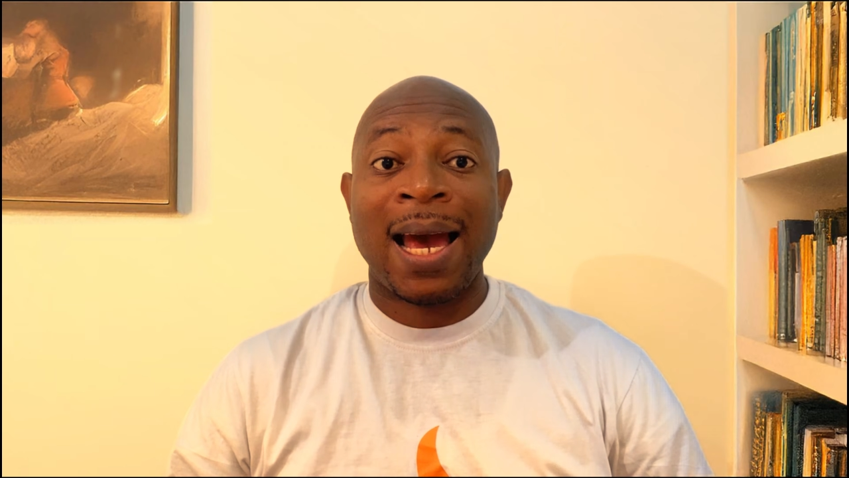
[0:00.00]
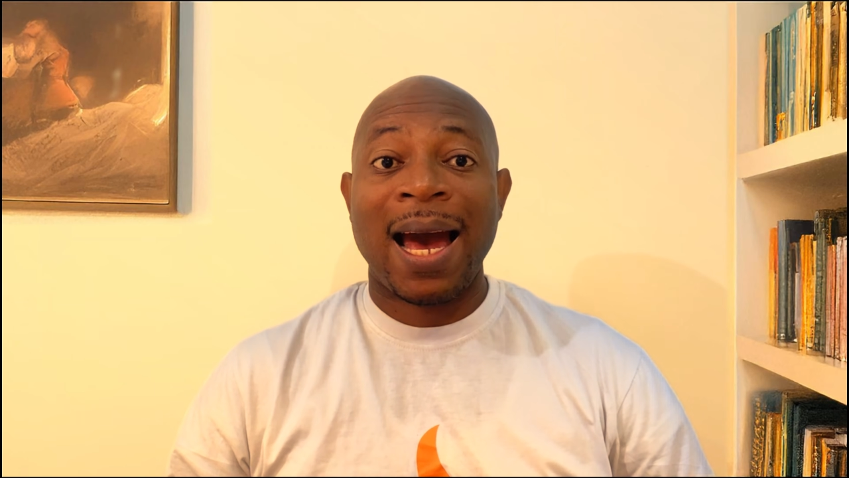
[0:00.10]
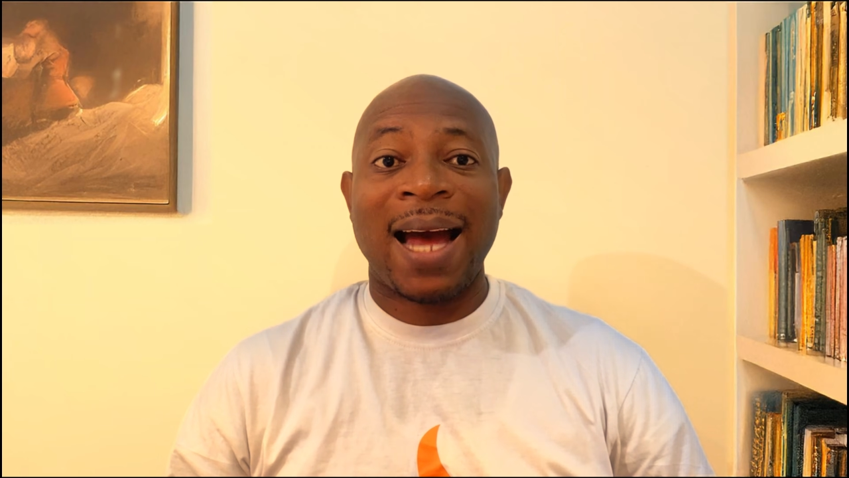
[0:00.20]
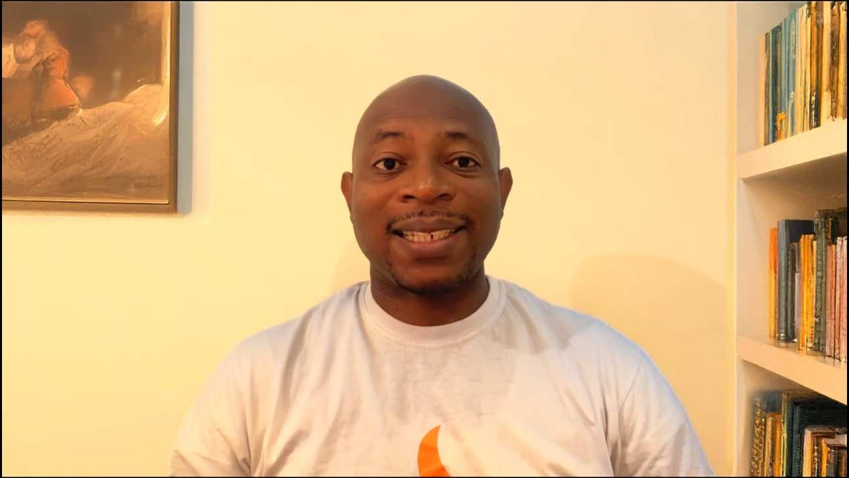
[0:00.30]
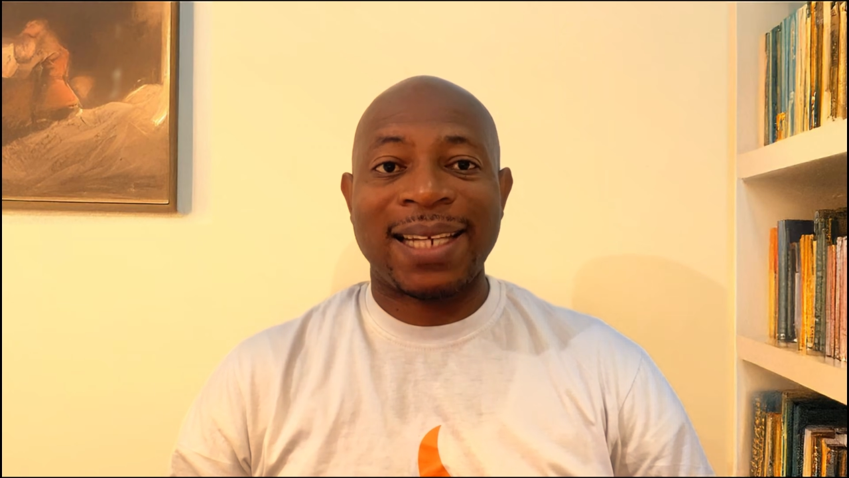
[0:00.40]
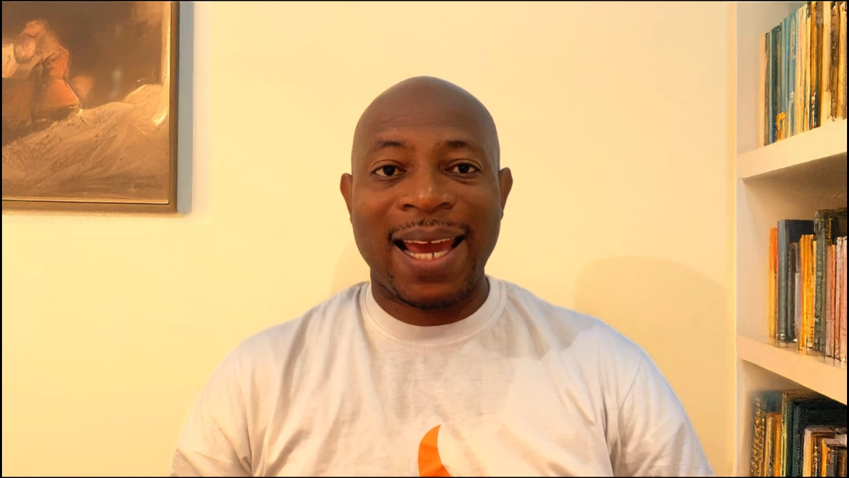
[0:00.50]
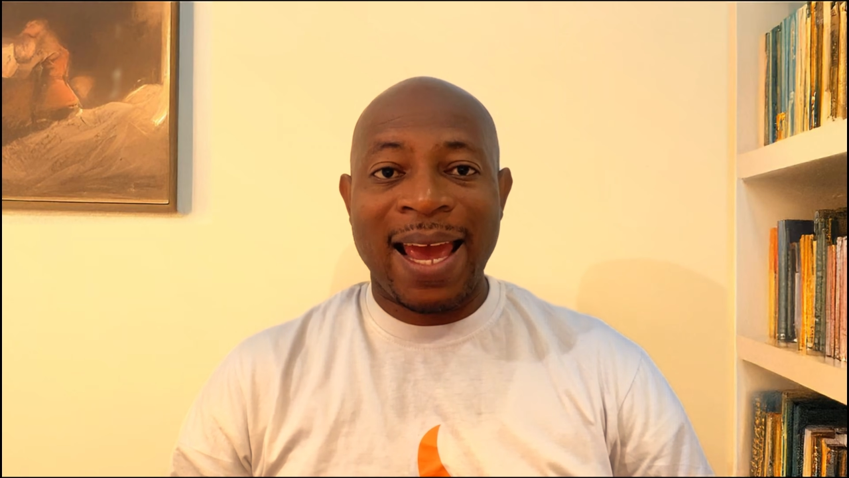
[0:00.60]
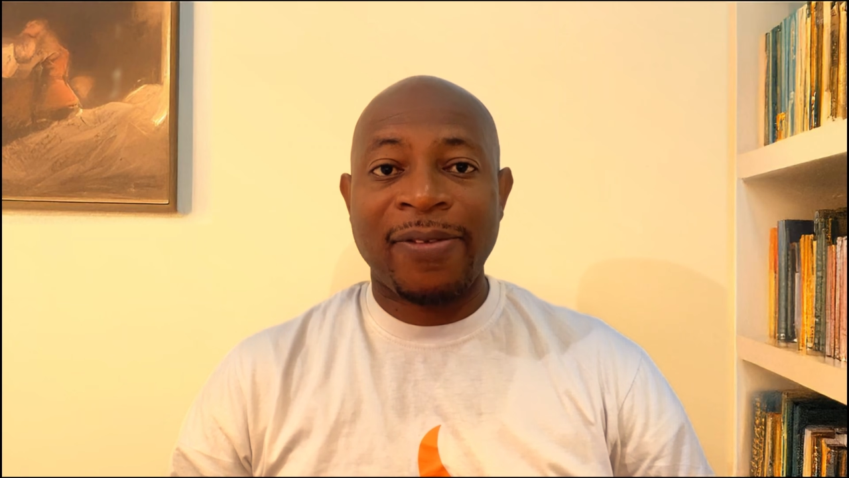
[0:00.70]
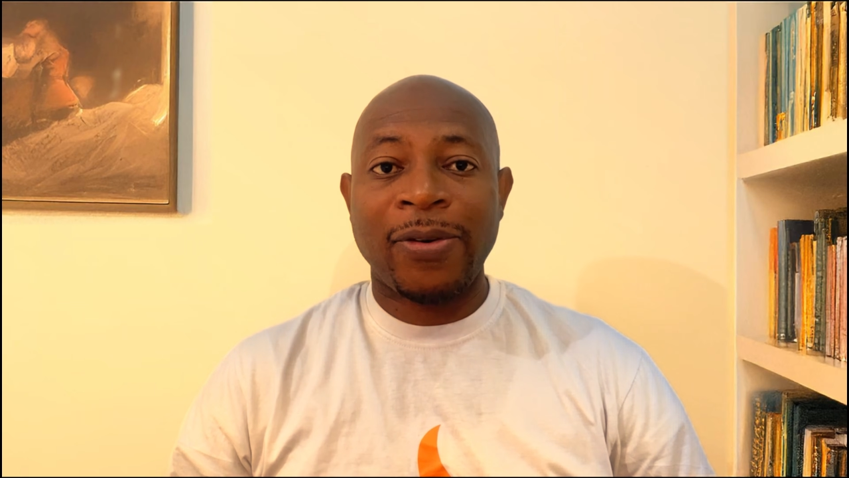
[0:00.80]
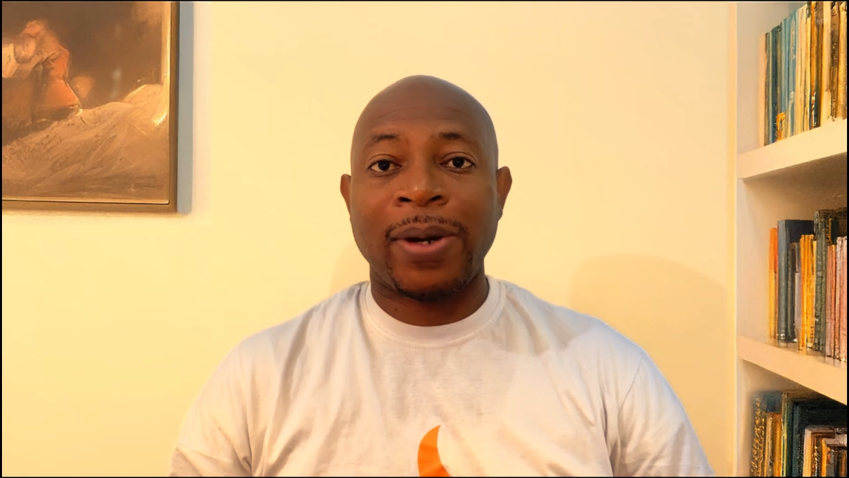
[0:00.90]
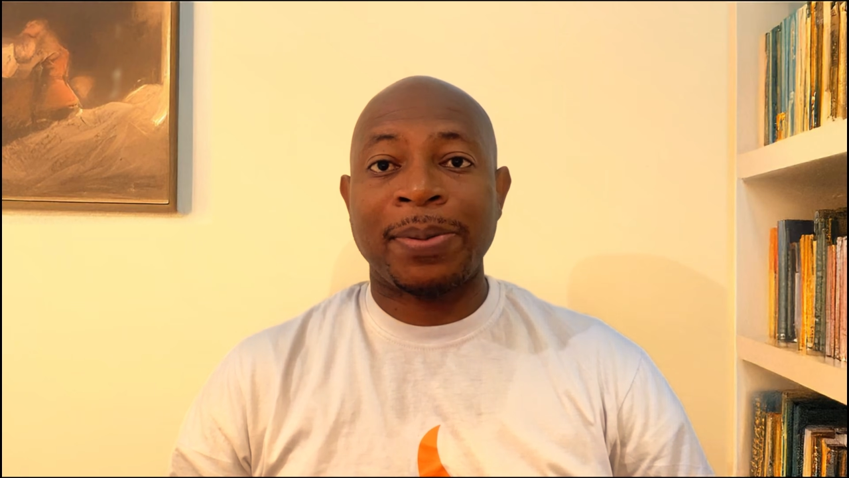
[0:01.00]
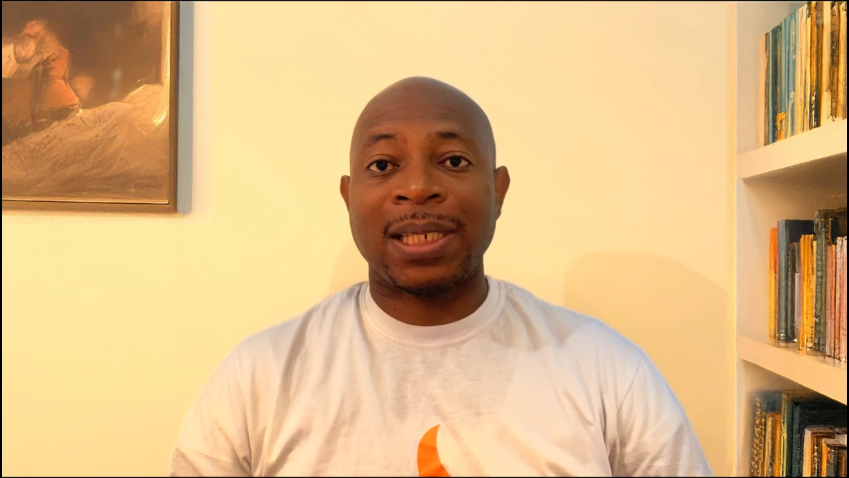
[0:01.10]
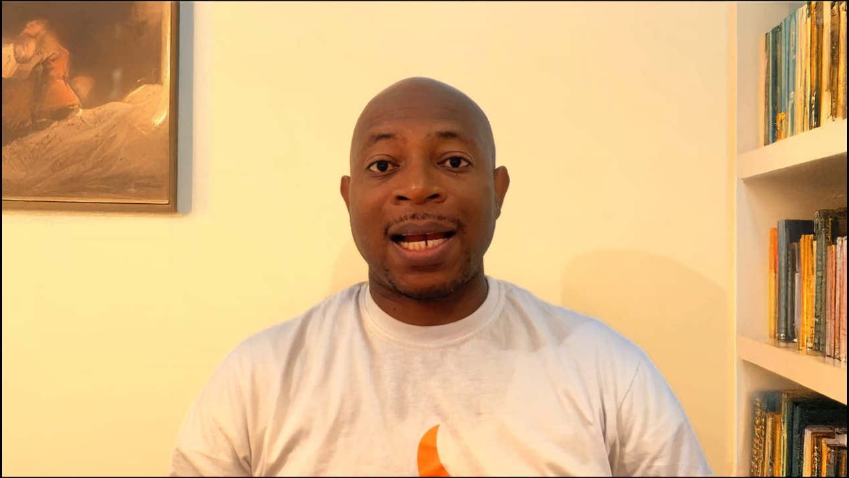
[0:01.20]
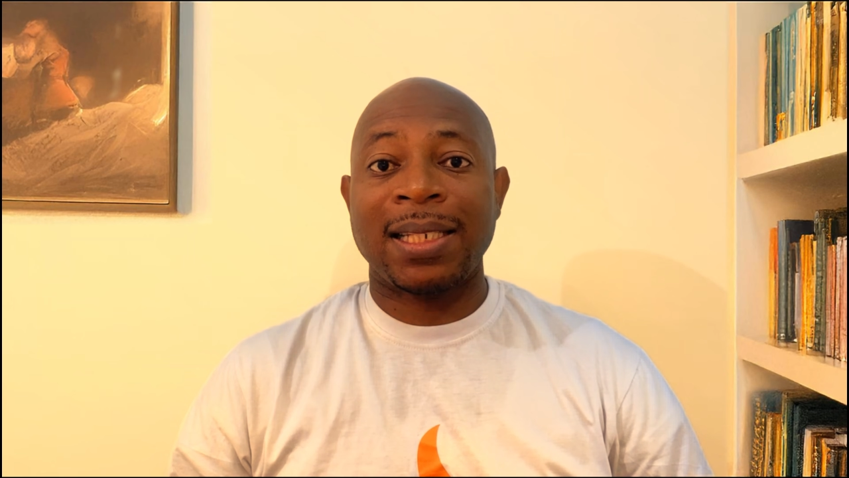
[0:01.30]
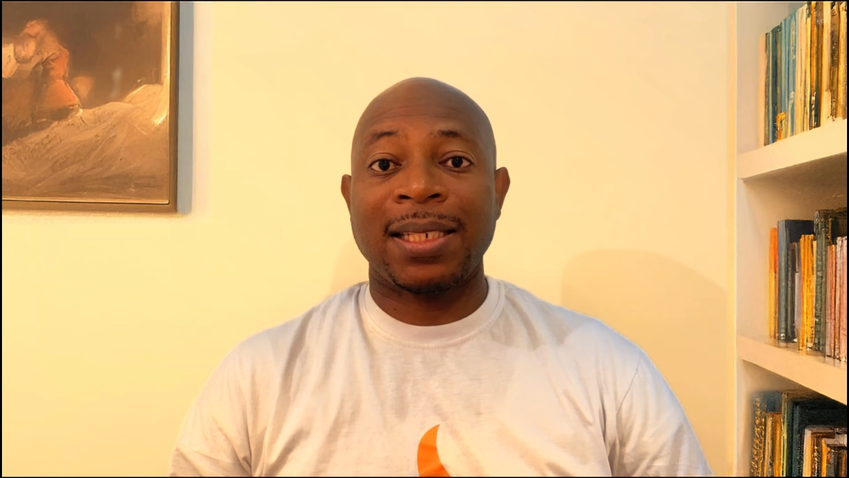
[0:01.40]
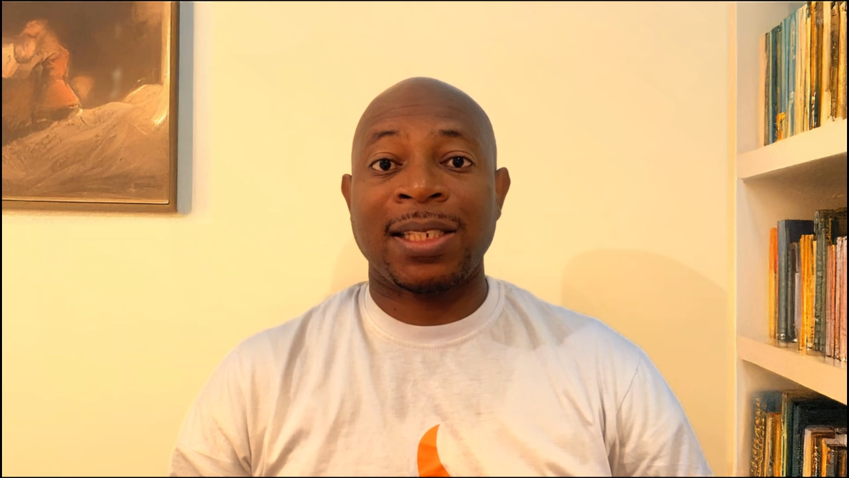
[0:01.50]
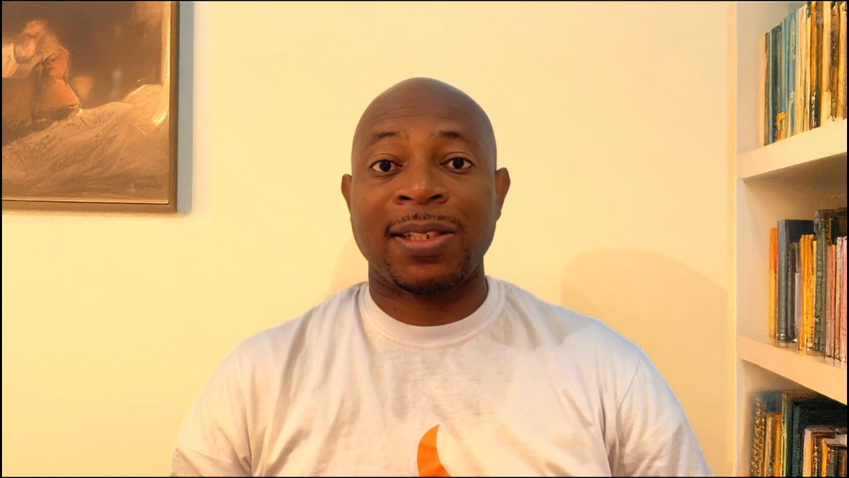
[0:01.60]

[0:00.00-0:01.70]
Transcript: and every website is